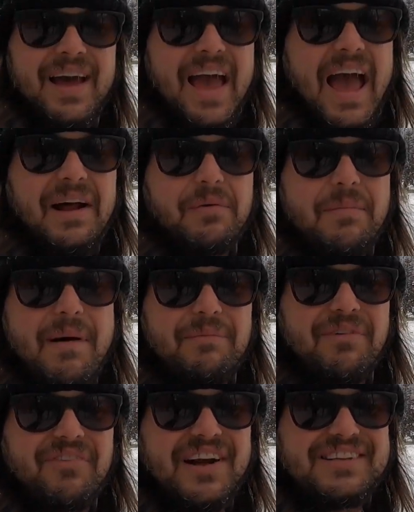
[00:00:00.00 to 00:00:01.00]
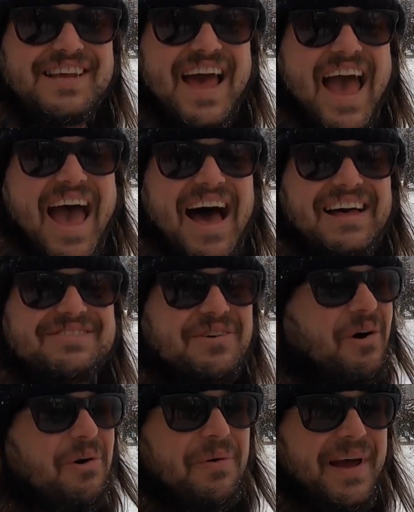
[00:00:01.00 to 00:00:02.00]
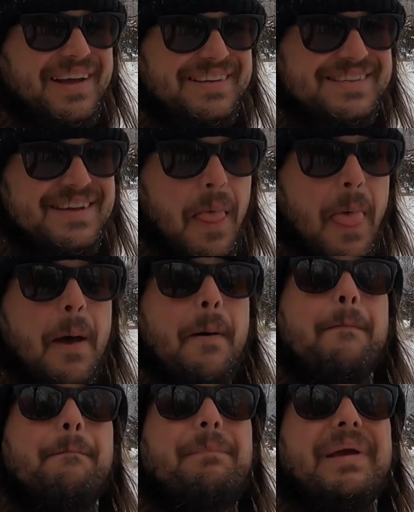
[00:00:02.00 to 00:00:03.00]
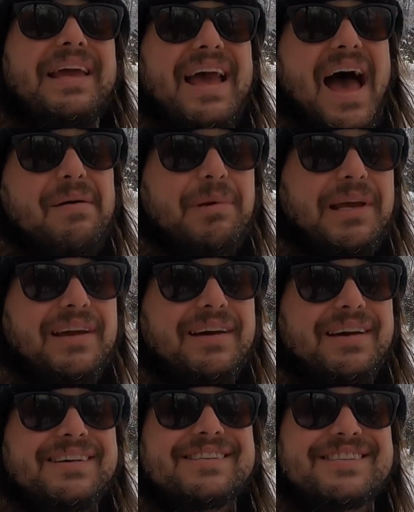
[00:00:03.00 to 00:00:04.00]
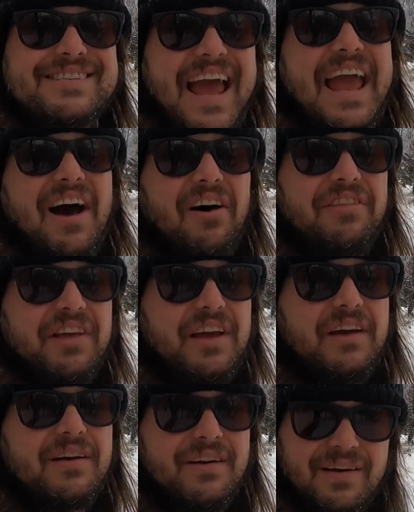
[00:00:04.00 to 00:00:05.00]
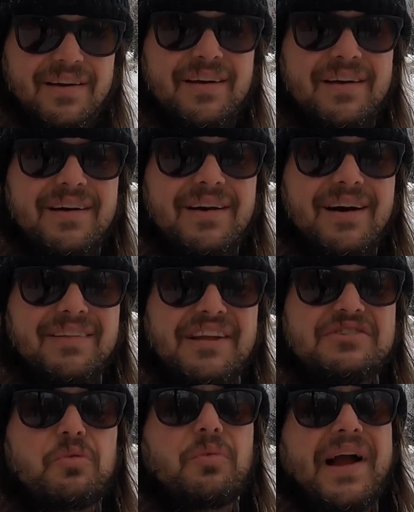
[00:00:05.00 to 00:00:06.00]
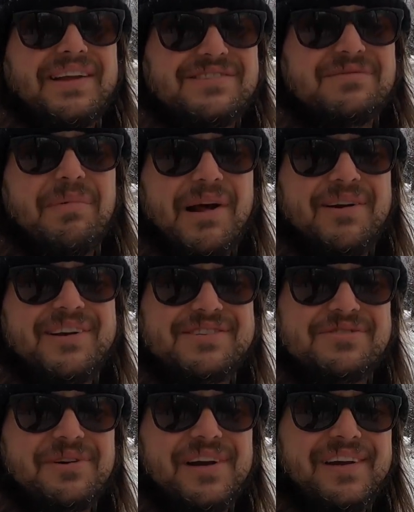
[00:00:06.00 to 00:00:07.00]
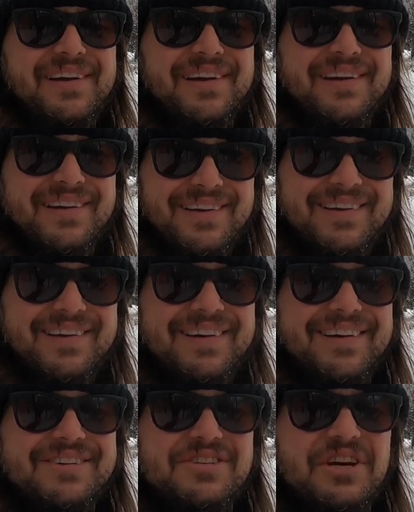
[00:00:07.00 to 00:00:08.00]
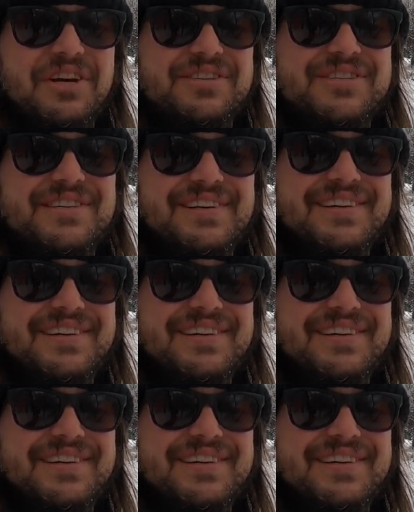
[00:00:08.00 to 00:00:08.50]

And remember friends, as always, be happy, stay healthy, and let's write some better history. Cheers.